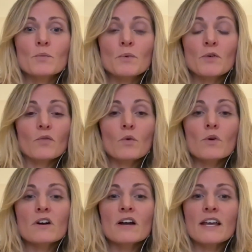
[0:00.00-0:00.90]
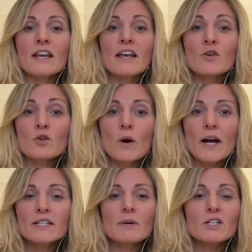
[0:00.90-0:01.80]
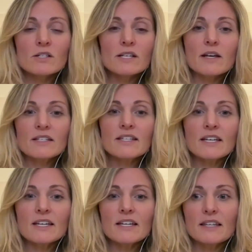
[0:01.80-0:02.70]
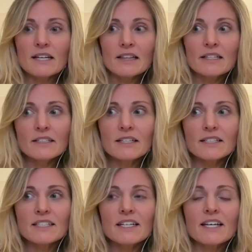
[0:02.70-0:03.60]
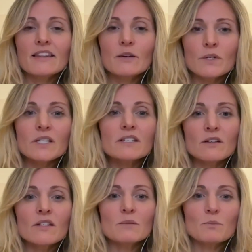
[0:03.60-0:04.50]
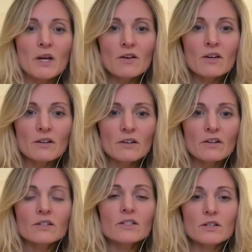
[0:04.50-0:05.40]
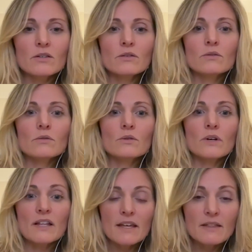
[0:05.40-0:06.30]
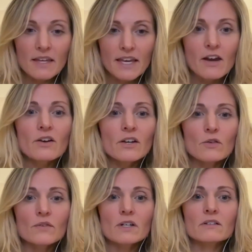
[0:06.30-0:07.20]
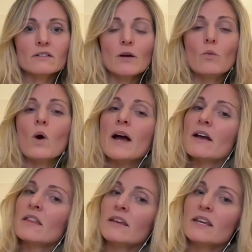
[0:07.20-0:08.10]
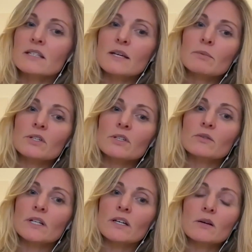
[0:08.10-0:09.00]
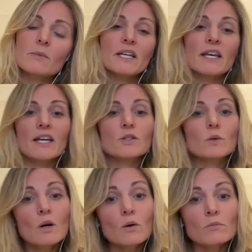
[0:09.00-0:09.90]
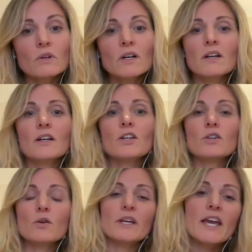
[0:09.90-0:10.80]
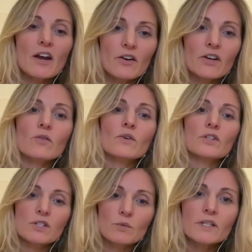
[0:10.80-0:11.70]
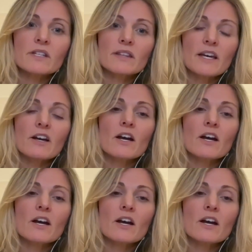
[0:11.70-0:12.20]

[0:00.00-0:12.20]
Before, as much as I did in the clinics, there was still this barrier to the carryover. Like, why are the kids able to do it here, but they can't do it home? The carryover just wasn't there.